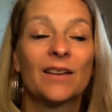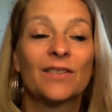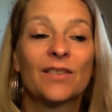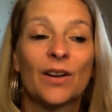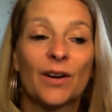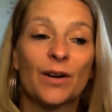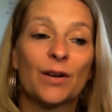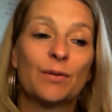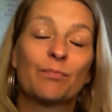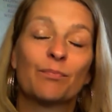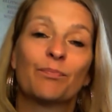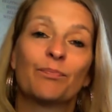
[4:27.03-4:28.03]

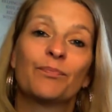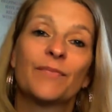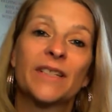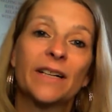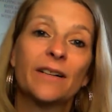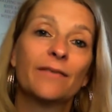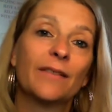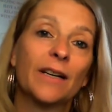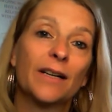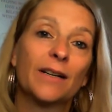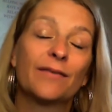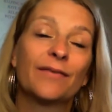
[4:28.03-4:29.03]
So
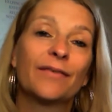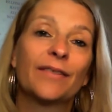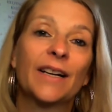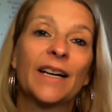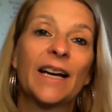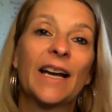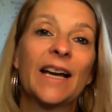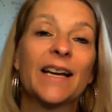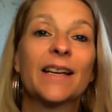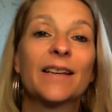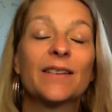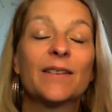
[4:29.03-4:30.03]
self-love
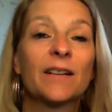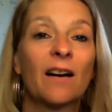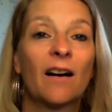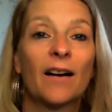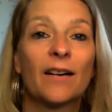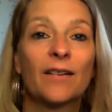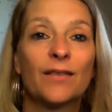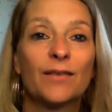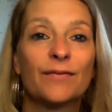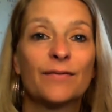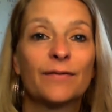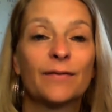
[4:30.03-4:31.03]
has kind
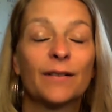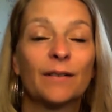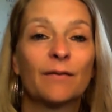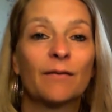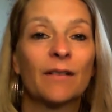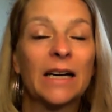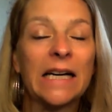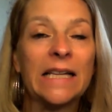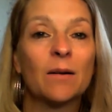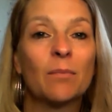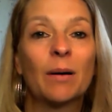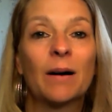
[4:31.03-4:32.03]
of
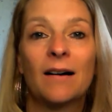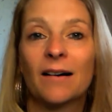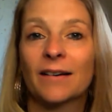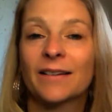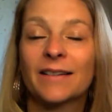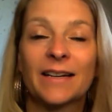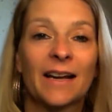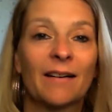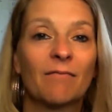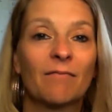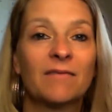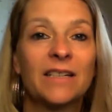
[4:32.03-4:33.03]
in the past
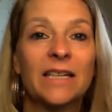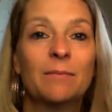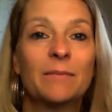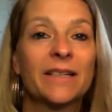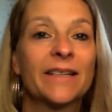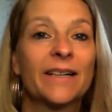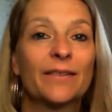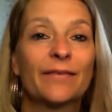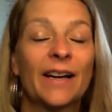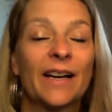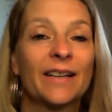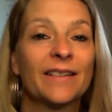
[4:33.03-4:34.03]
deemed
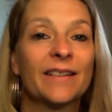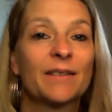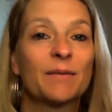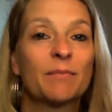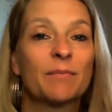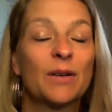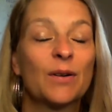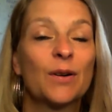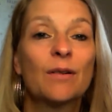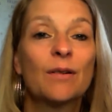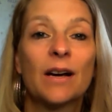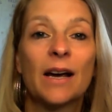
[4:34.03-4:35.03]
itself as, you
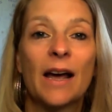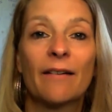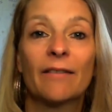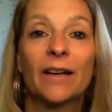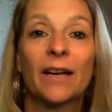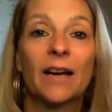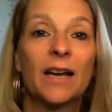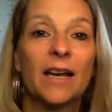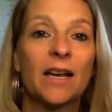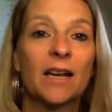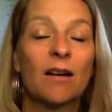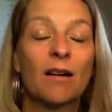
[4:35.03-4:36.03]
know,
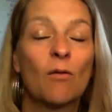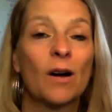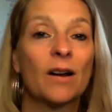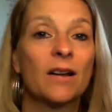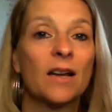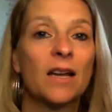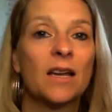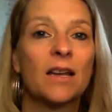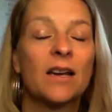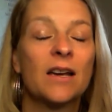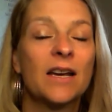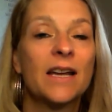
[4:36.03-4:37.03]
having quite
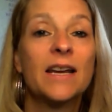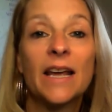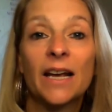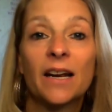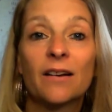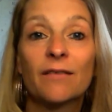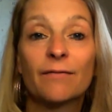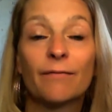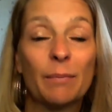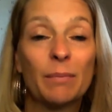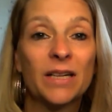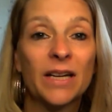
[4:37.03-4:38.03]
a negative
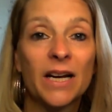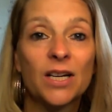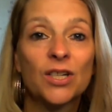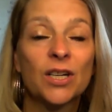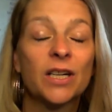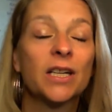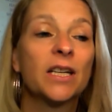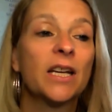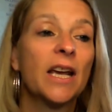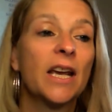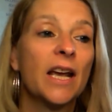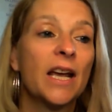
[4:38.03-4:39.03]
reputation.
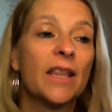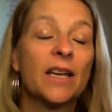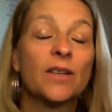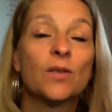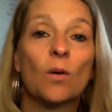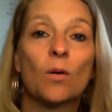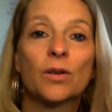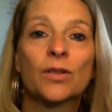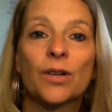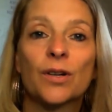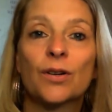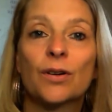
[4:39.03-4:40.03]
There's
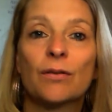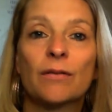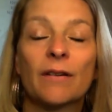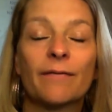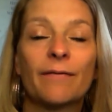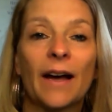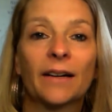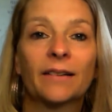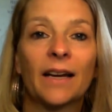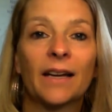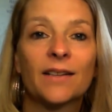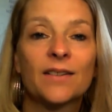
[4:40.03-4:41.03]
also the fact
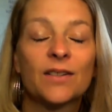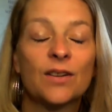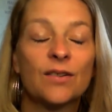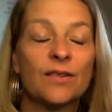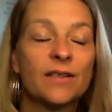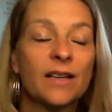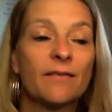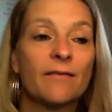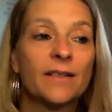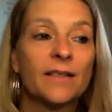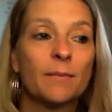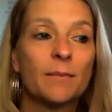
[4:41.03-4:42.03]
that, you know,
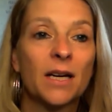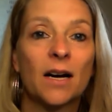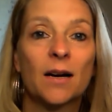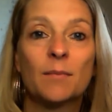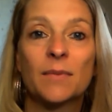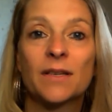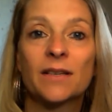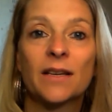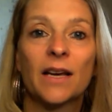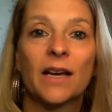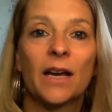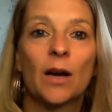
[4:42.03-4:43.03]
sometimes